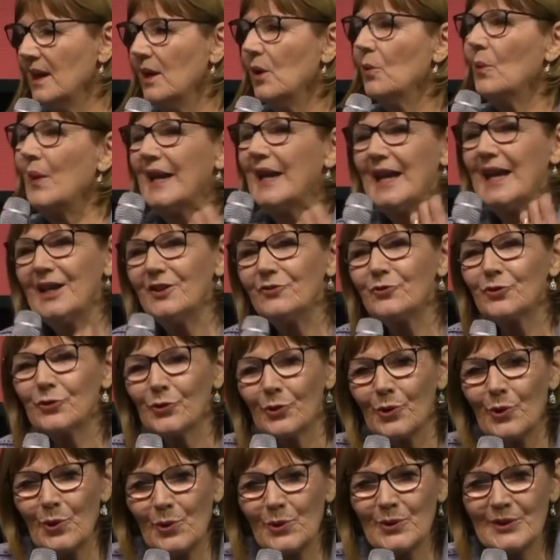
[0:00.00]
where He
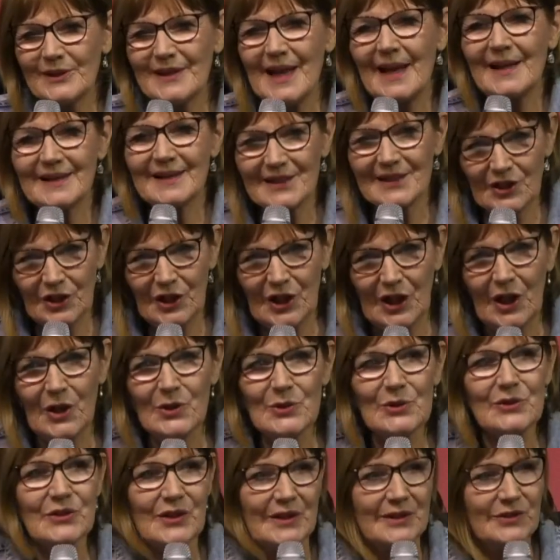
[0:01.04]
draws us
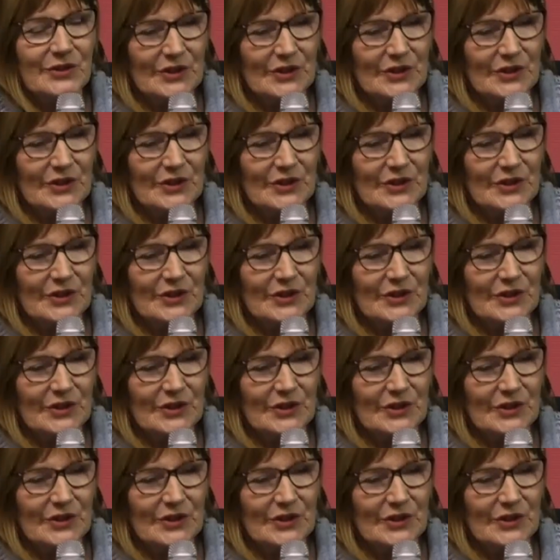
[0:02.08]
closer